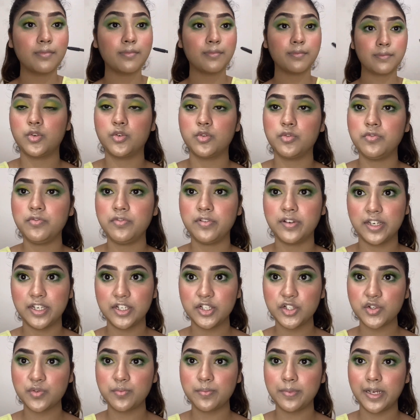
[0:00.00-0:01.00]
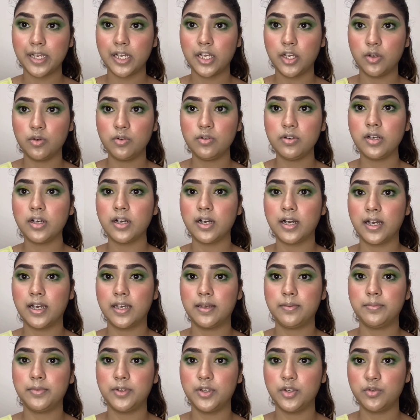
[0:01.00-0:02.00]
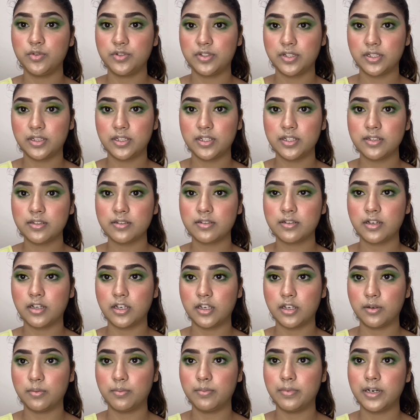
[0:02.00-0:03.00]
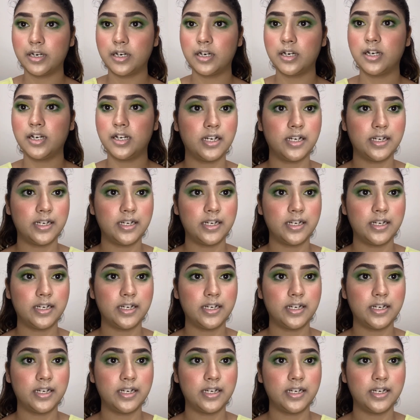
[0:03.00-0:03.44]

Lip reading: To finish my look, I'm using this Color Bar